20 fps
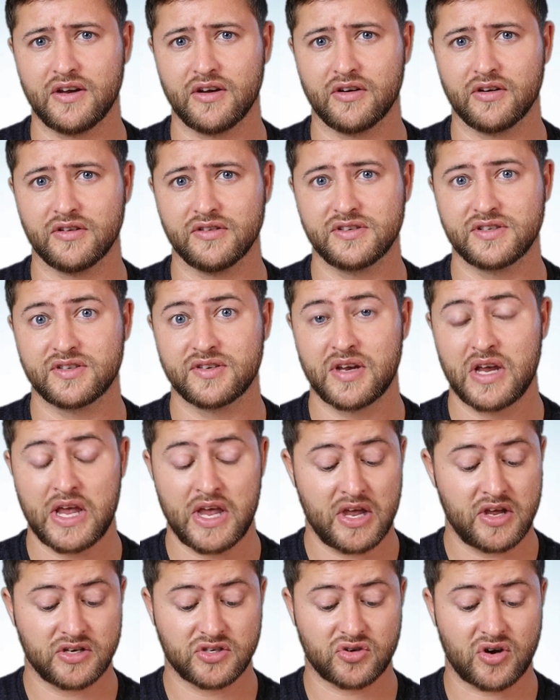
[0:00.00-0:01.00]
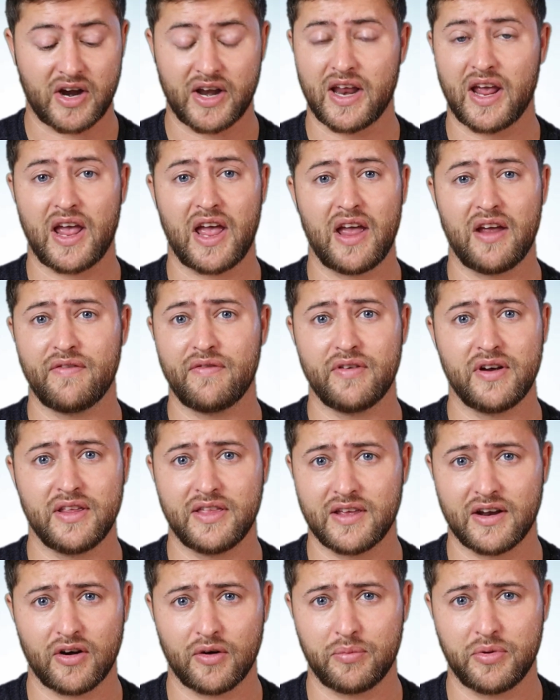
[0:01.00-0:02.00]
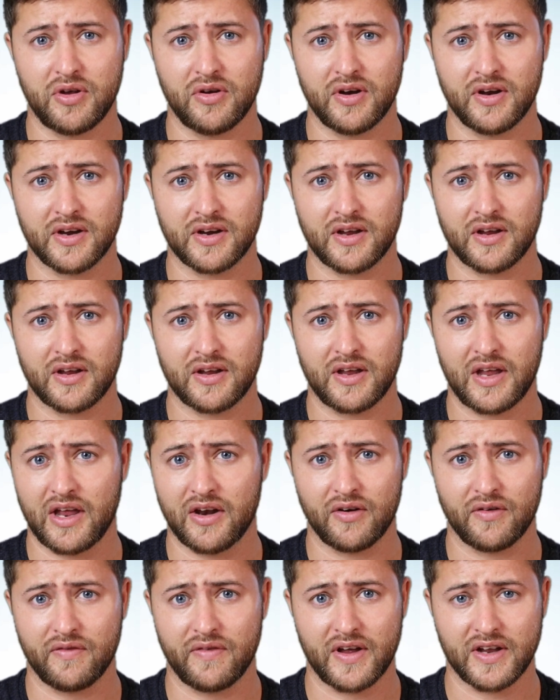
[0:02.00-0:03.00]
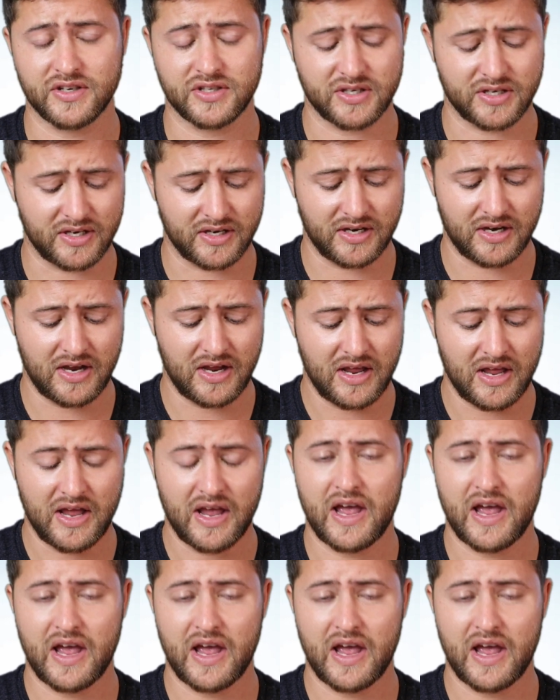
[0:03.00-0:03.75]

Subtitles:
years, tried every therapeutic intervention,